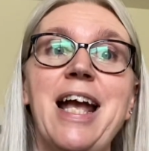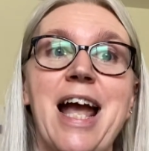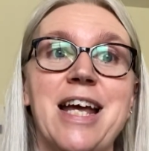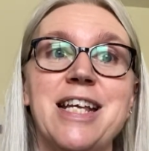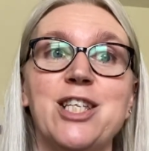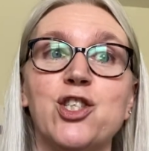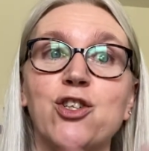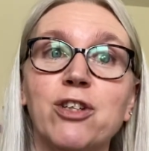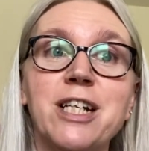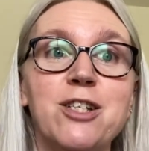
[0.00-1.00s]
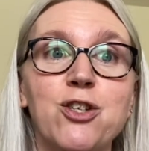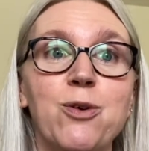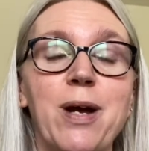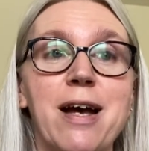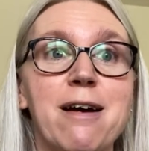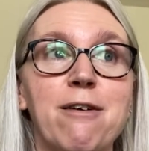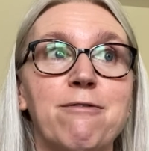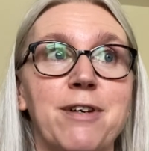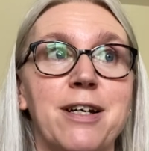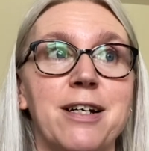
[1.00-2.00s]
and he's starting to have
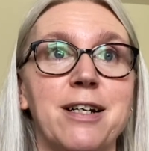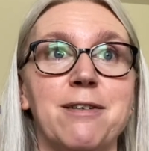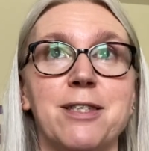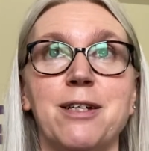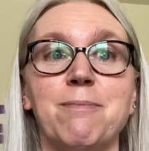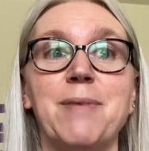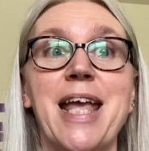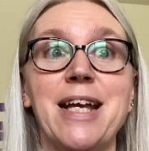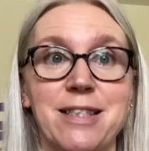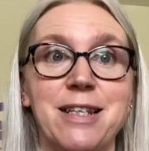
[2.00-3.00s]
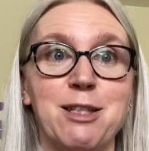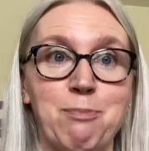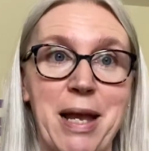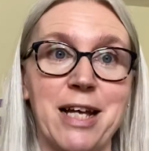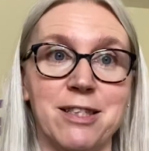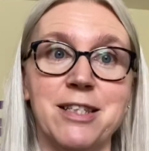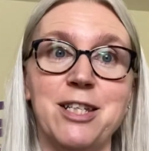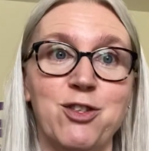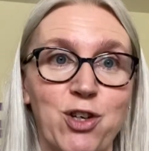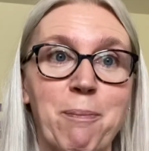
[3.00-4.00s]
some ants in his pants, and
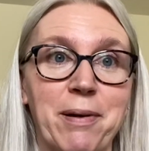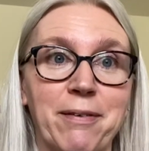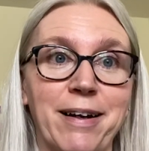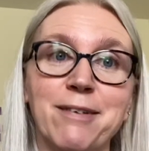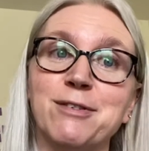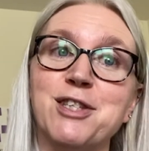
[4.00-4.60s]
he's jumping around.